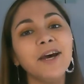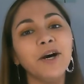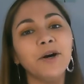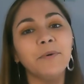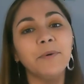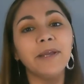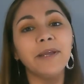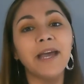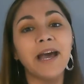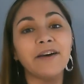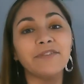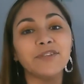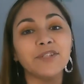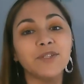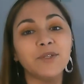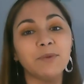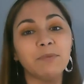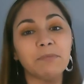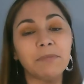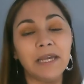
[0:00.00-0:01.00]
We have
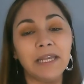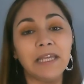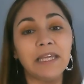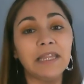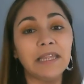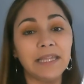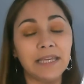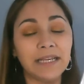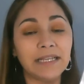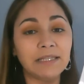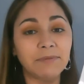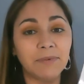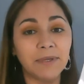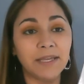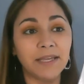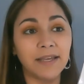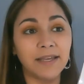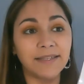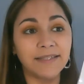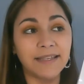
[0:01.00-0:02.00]
to do many things
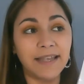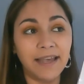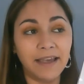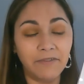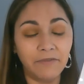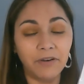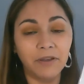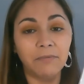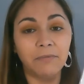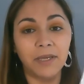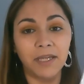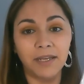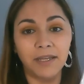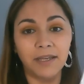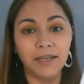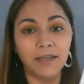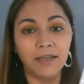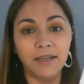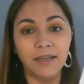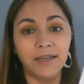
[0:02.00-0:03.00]
because every
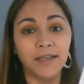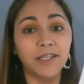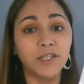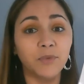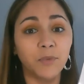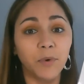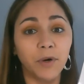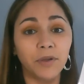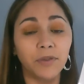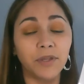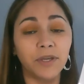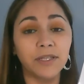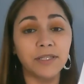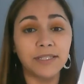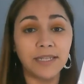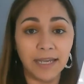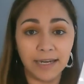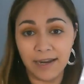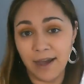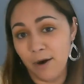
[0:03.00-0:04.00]
minute is worth
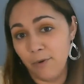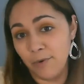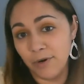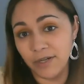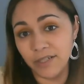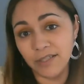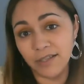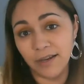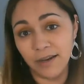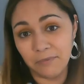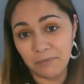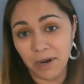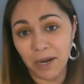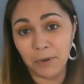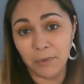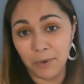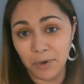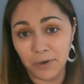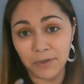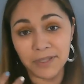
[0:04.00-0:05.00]
10 hours in
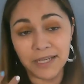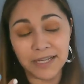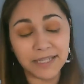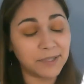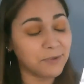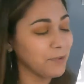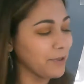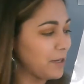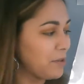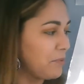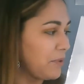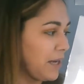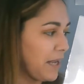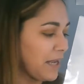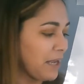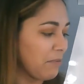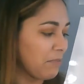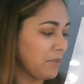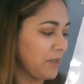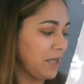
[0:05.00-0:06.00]
my world. That's really what
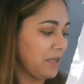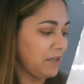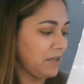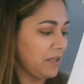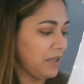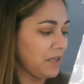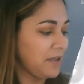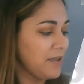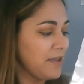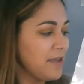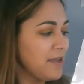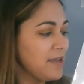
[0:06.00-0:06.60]
I kept thinking.